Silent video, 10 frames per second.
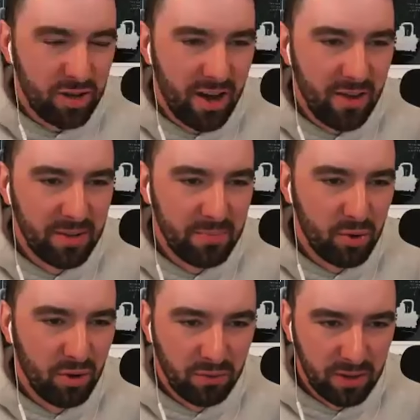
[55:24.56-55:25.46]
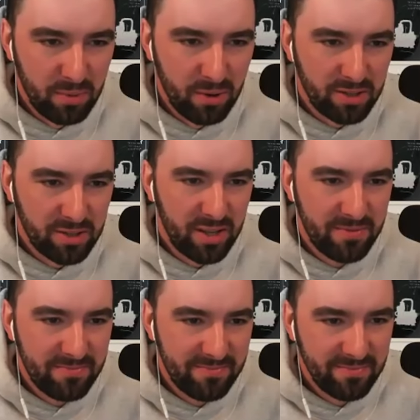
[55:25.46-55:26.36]
covered it beautifully, boys.
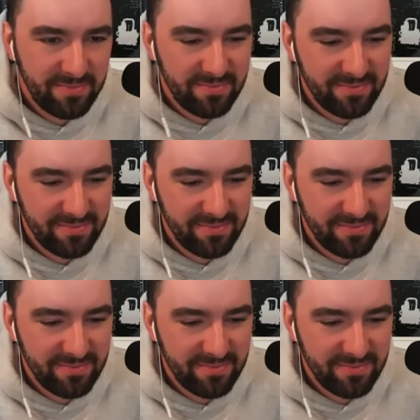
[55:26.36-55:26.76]
All right, all right